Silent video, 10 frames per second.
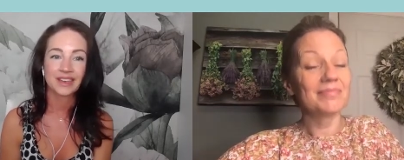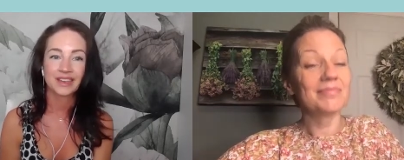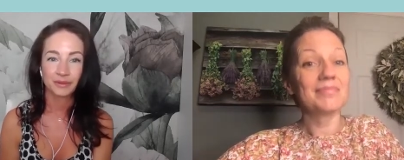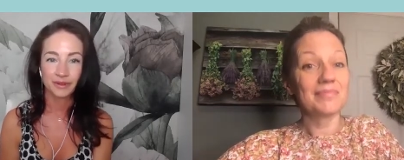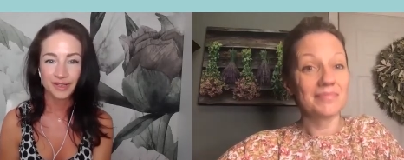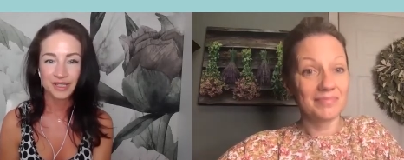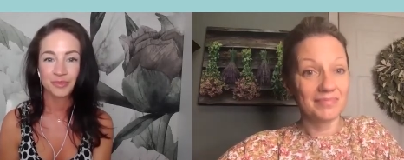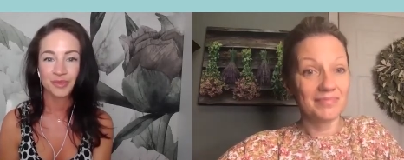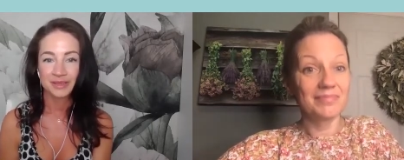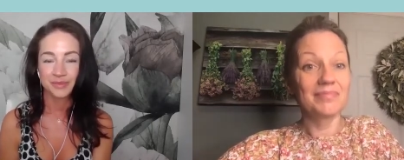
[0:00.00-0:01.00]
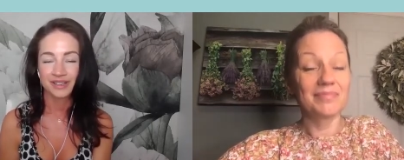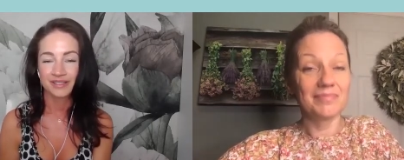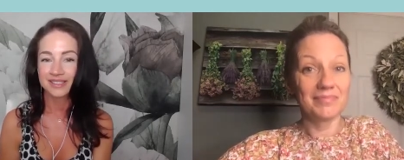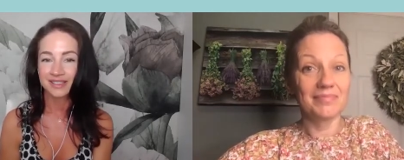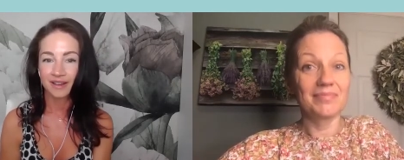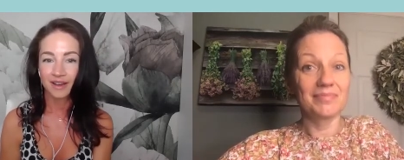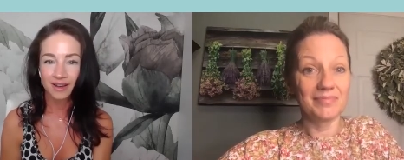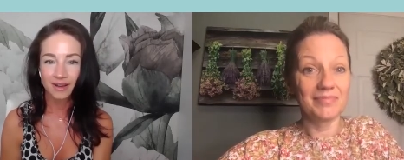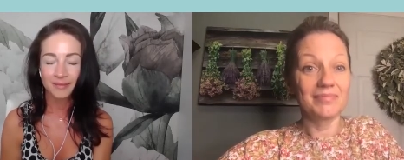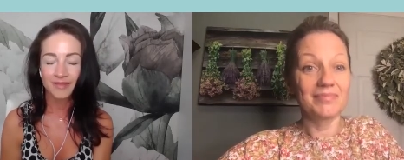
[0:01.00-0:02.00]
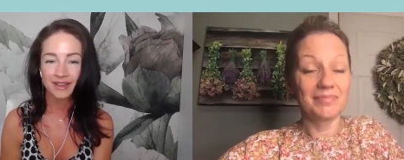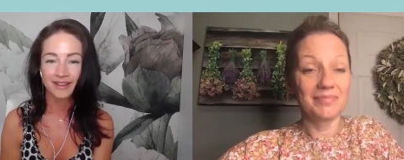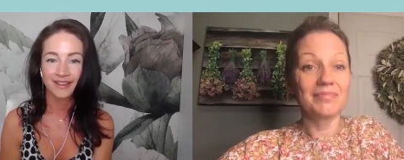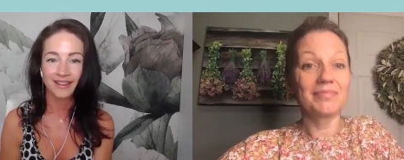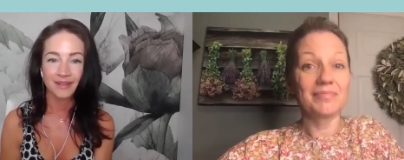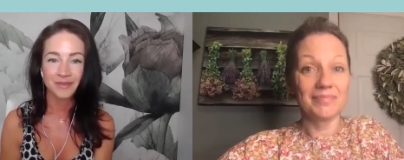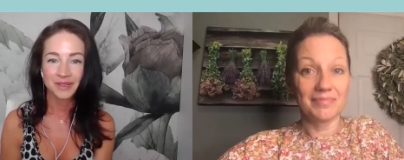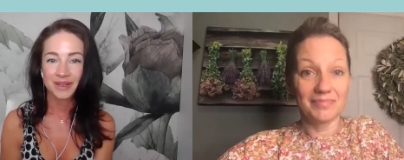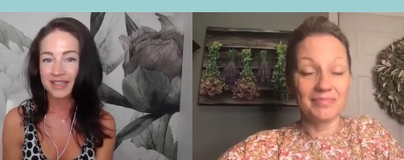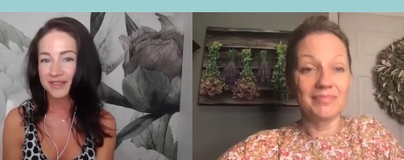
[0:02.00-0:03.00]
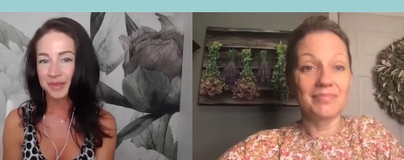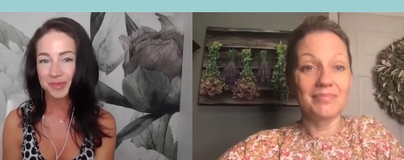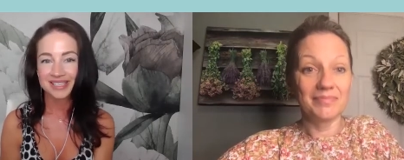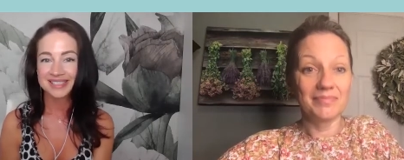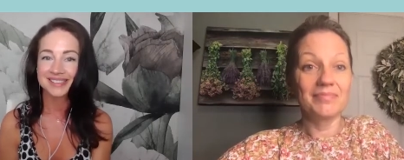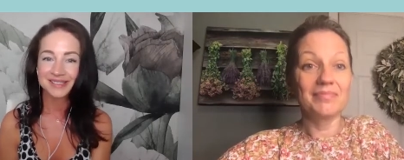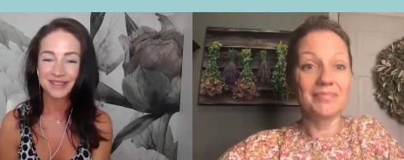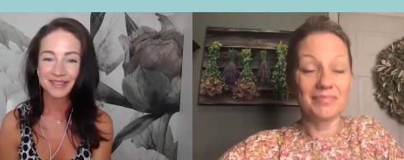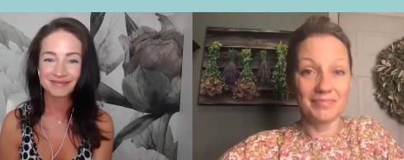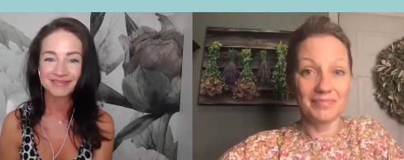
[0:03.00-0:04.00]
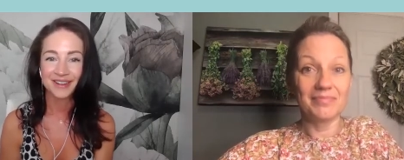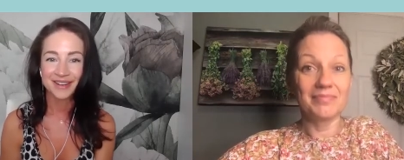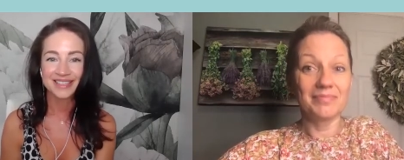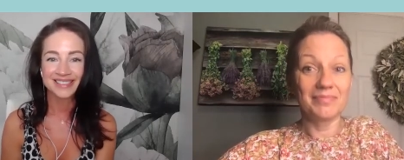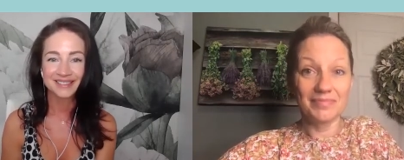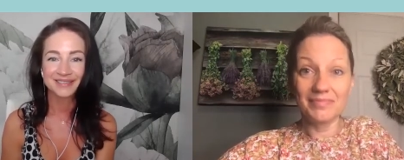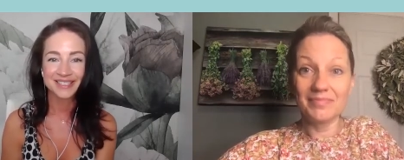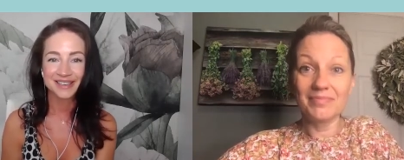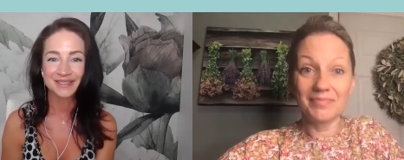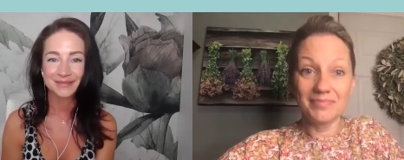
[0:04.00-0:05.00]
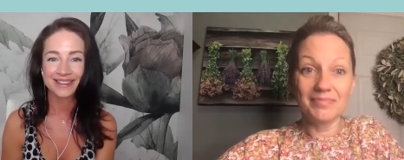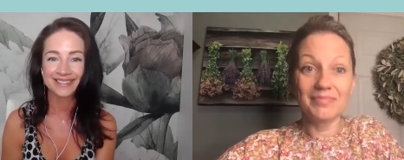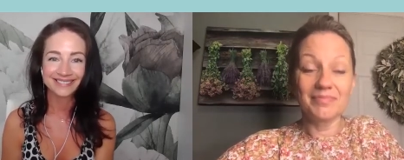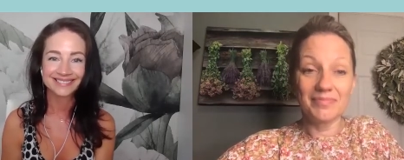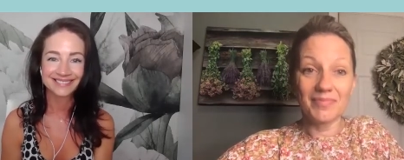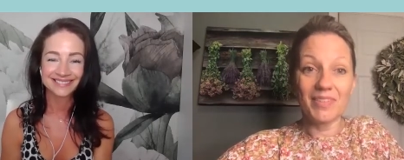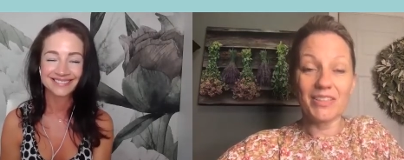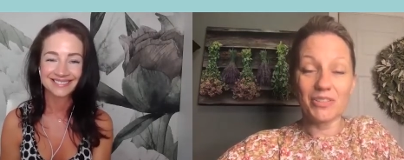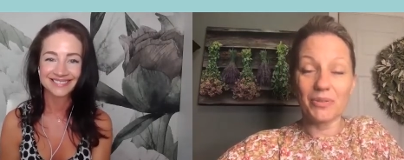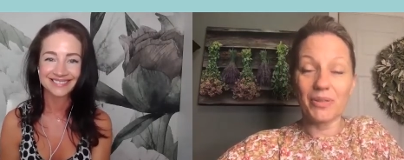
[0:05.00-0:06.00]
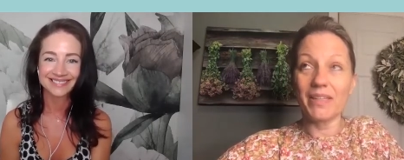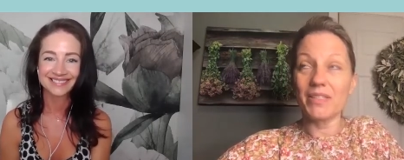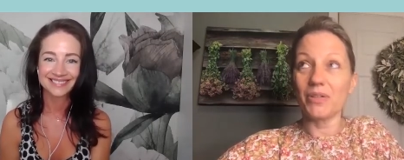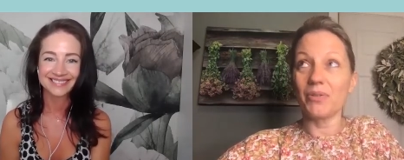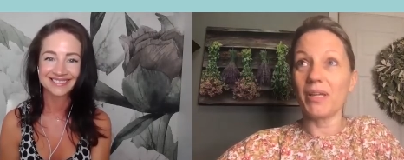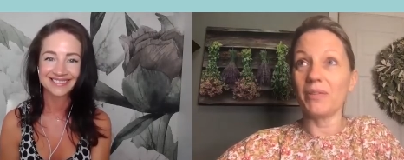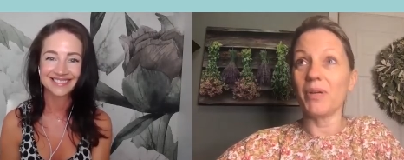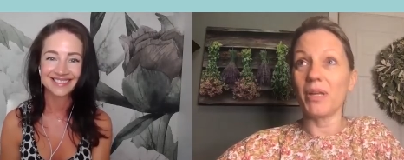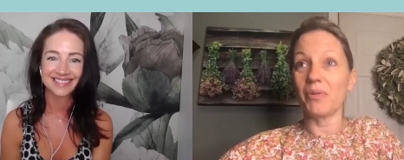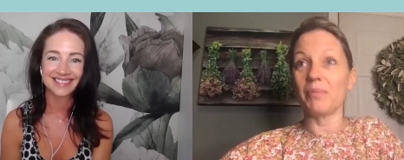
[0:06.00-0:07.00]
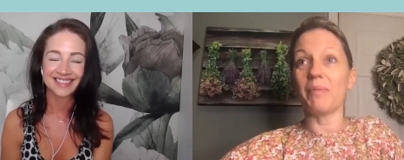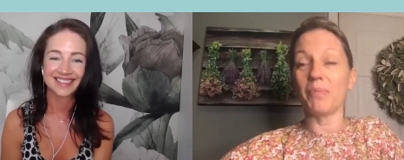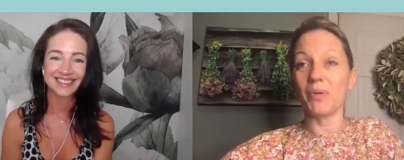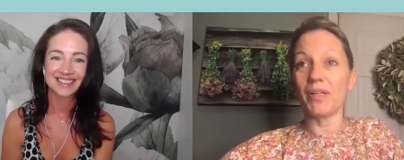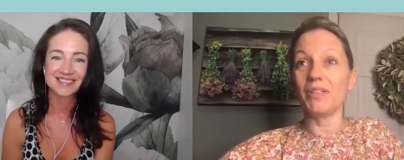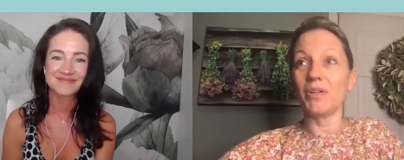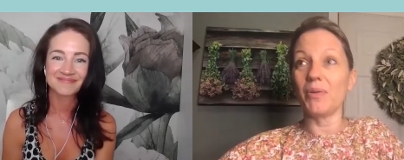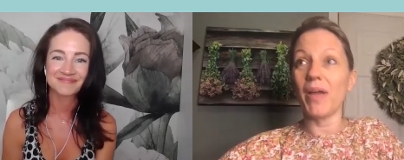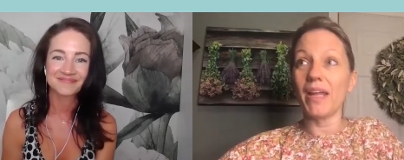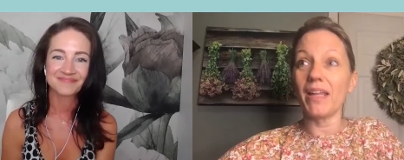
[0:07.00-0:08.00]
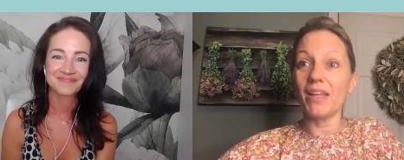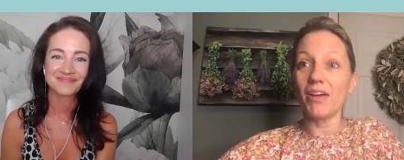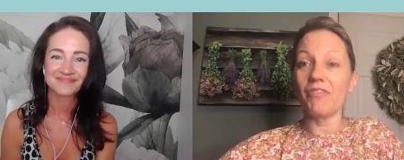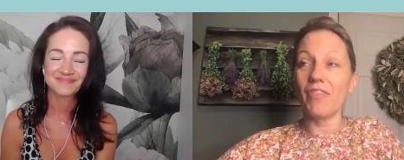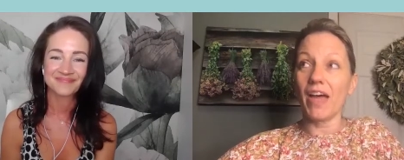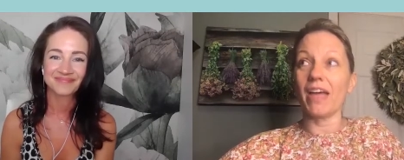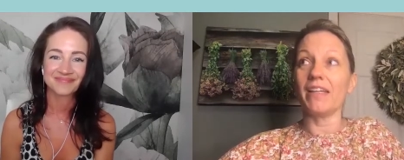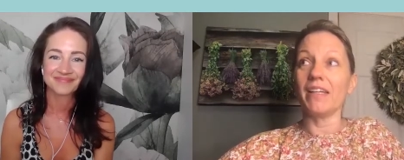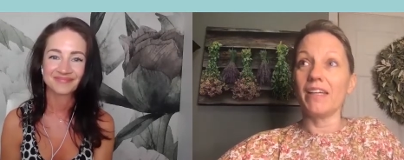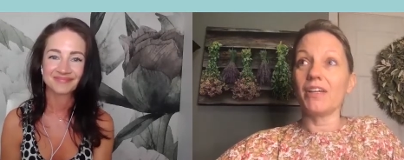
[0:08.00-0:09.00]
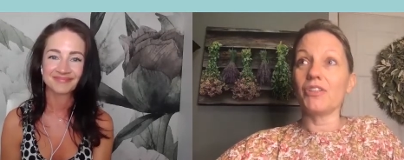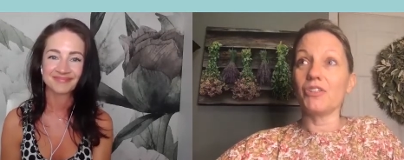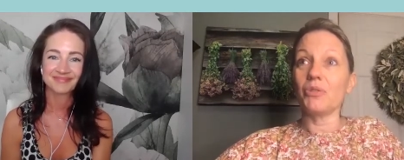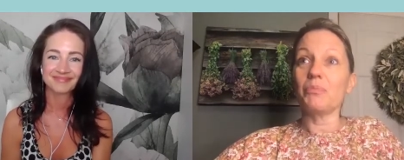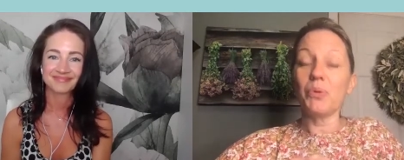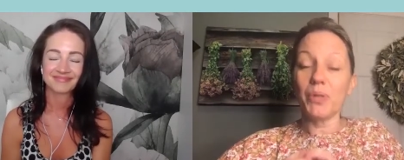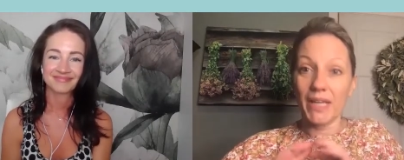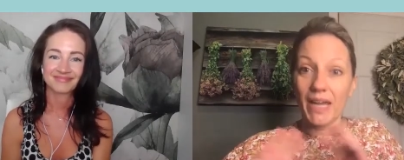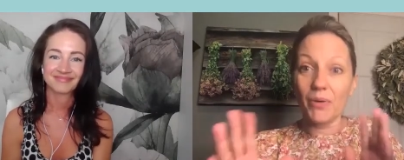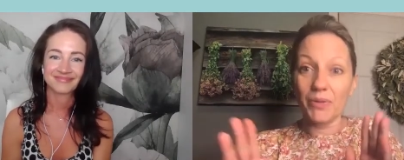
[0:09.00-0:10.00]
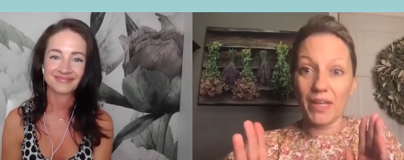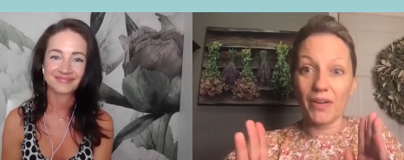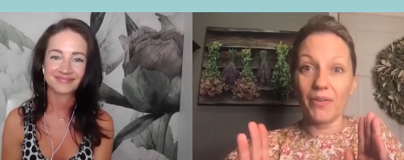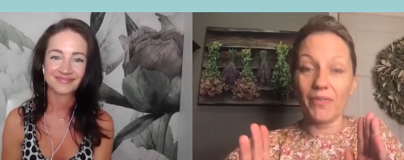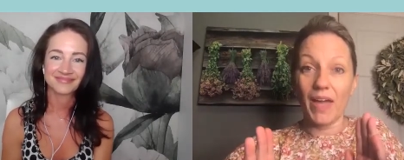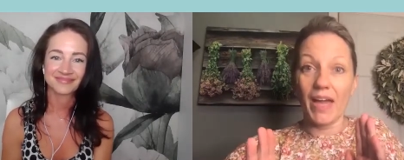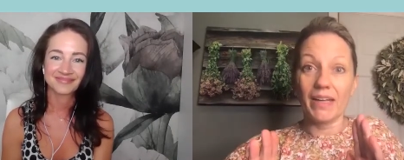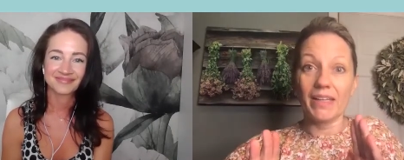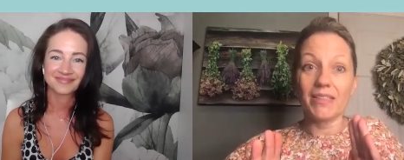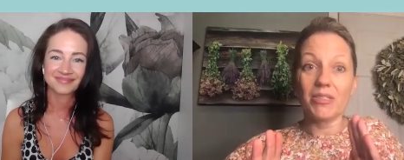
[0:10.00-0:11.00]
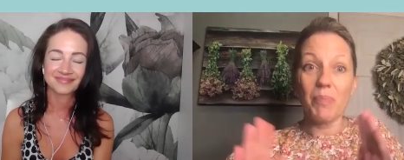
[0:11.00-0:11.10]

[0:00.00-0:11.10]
Speaker 1: reversing breast implant illness dot com. Um, so any of those places are, are easy to reach out to me.
Speaker 2: That's great. That's a great way to remember it. You know, and I love that you're putting out there that it's